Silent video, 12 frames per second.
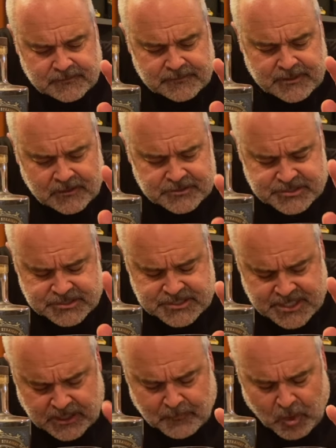Now let's just
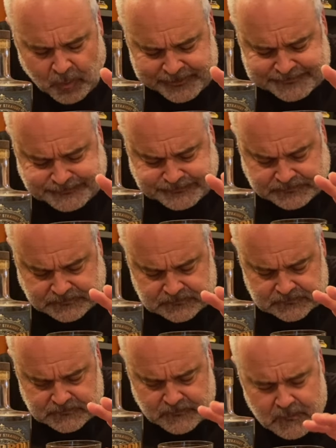take a moment.
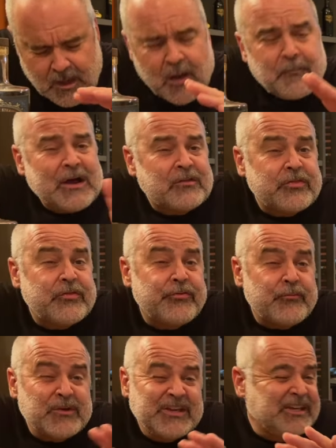About
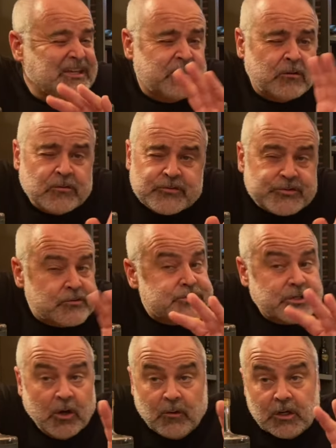three years or
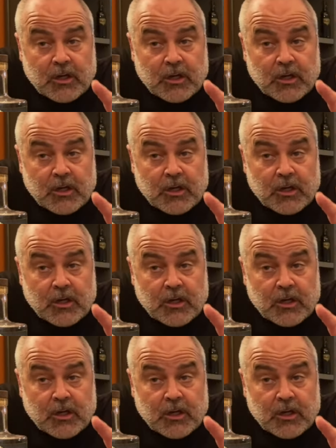so